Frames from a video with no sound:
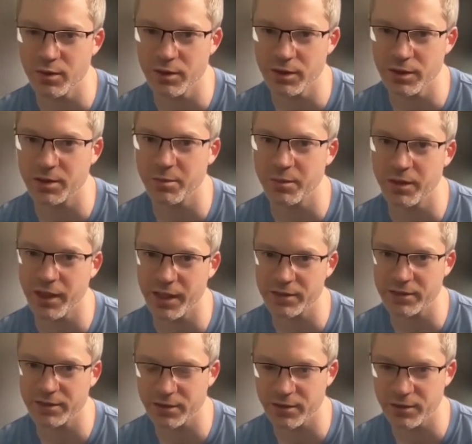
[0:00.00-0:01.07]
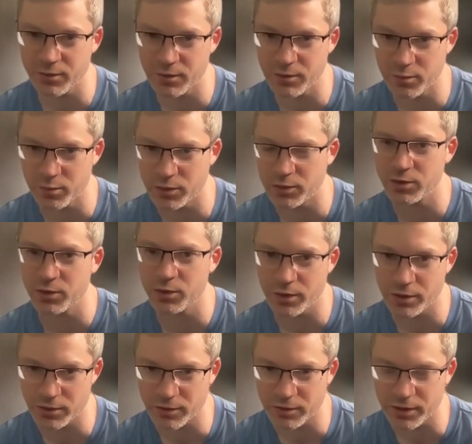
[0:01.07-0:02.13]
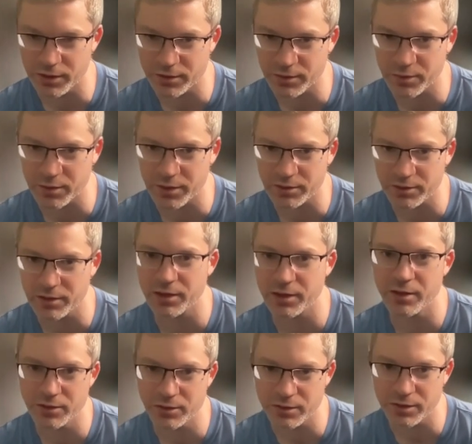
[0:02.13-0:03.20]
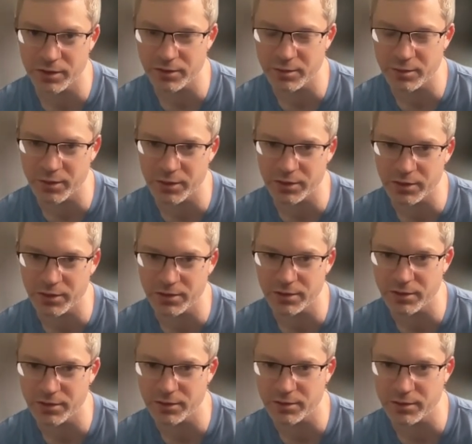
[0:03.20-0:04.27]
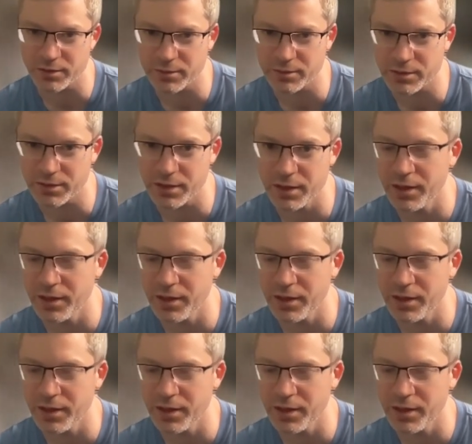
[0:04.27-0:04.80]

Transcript: is a monastic who would do 200,000 or like 100,000 prostrations or something.